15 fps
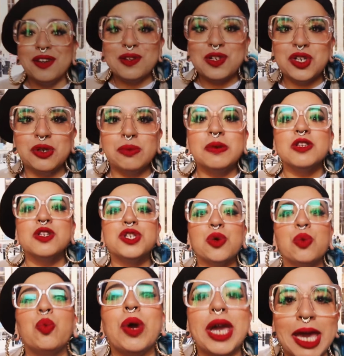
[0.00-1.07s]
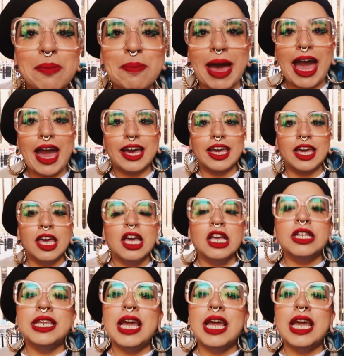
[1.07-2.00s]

YouTube, so we're back.